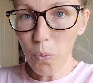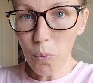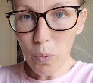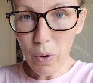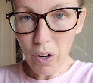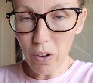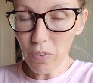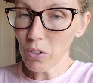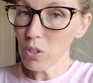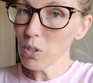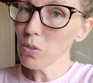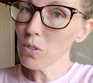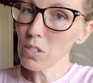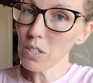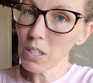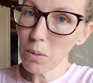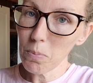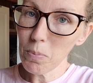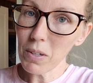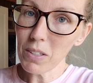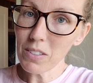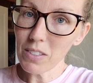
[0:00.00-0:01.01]
Wherever you
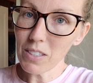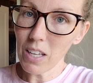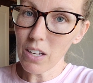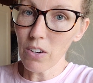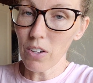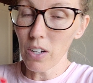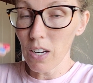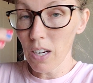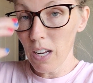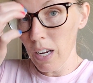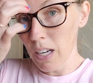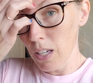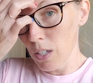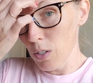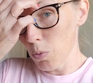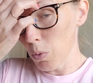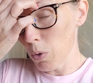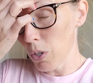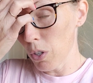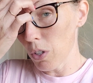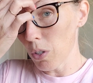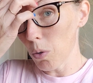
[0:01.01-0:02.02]
sleep on Saturday night is
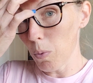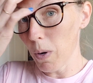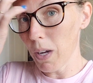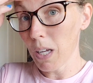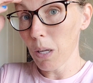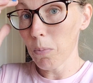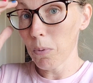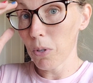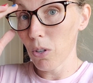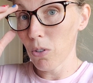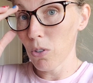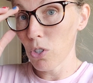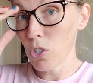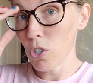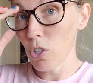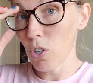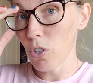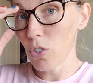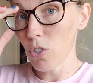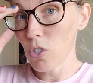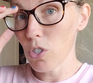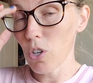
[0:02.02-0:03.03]
where you're going to wake up and go to
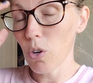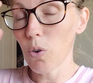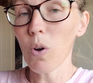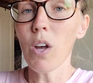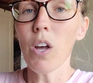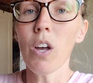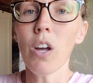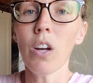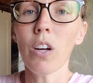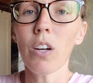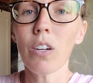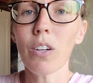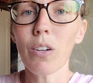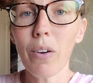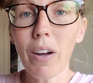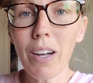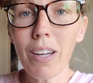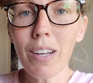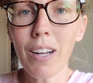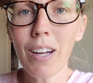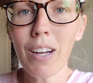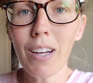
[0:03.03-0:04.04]
church. So,
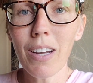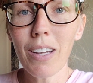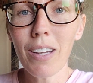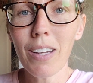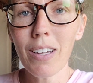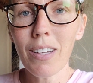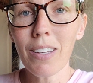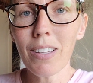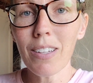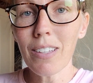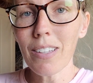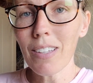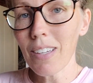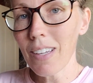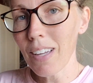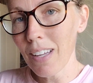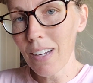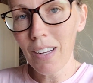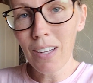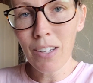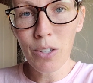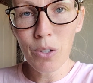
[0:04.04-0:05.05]
Greg and I
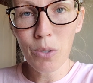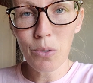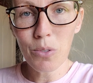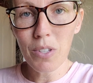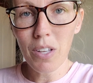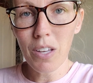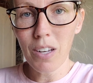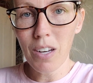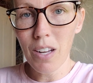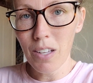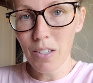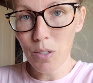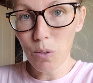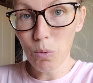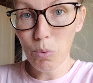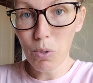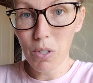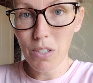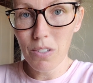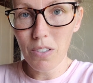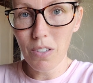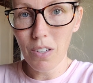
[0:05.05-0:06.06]
cannot use that as a
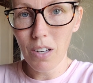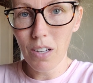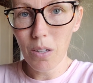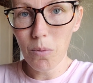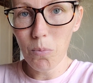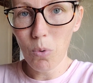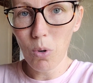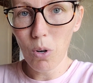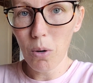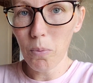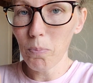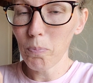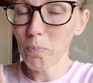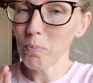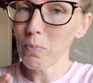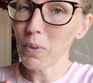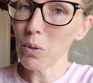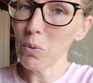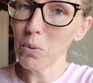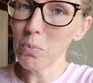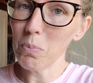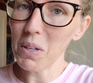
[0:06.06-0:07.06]
reason anymore
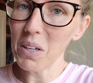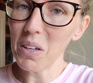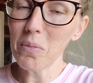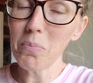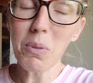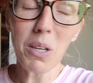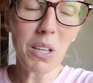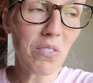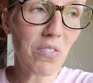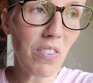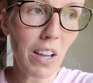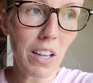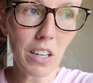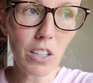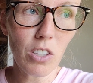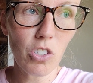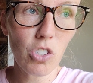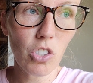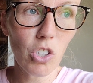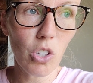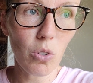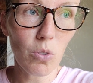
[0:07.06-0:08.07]
it would be a big fat
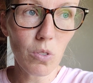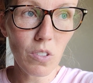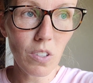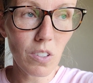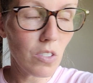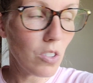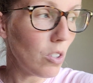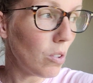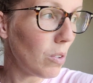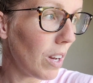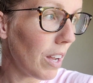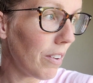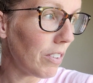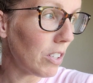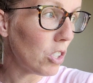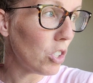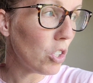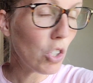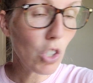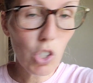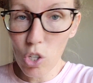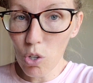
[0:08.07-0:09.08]
excuse. Let's don't have
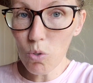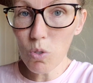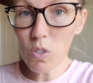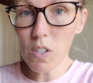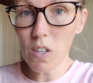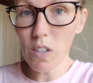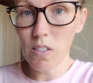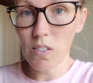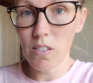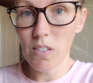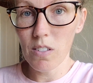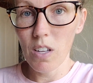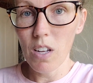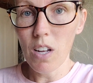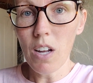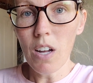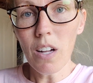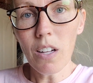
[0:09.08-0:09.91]
excuses.